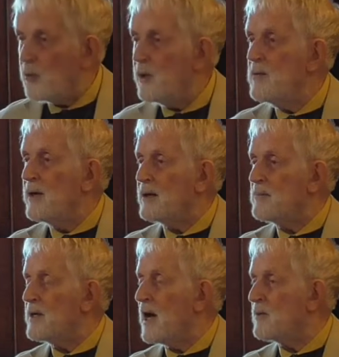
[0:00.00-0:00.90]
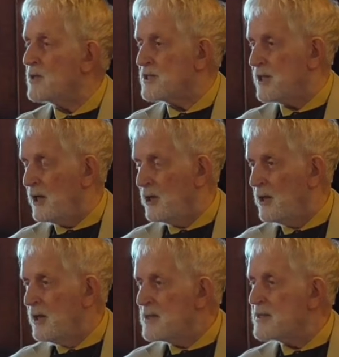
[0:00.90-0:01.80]
We might be able to
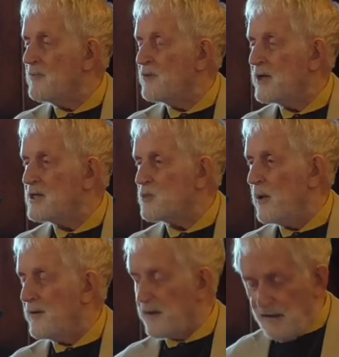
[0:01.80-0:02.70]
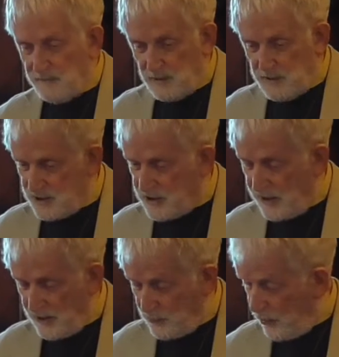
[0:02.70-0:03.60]
tell some things where the government is
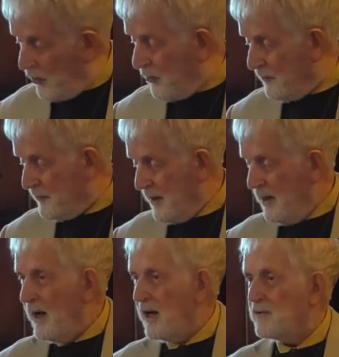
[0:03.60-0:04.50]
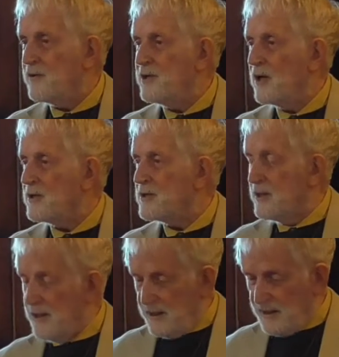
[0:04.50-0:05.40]
going wrong, and if we don't
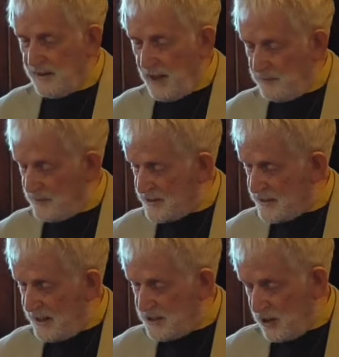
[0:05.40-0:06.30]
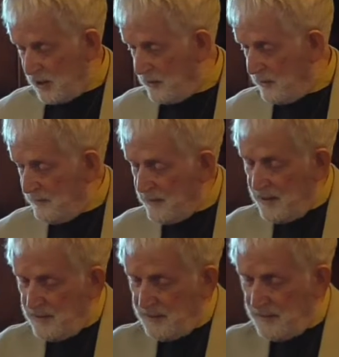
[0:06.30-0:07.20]
get up and say so,
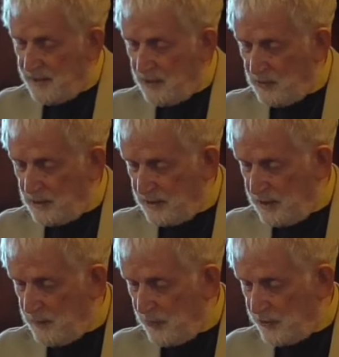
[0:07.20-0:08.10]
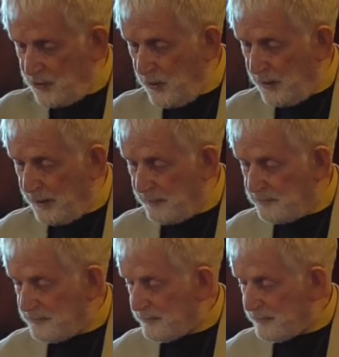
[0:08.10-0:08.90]
then they will keep on doing it.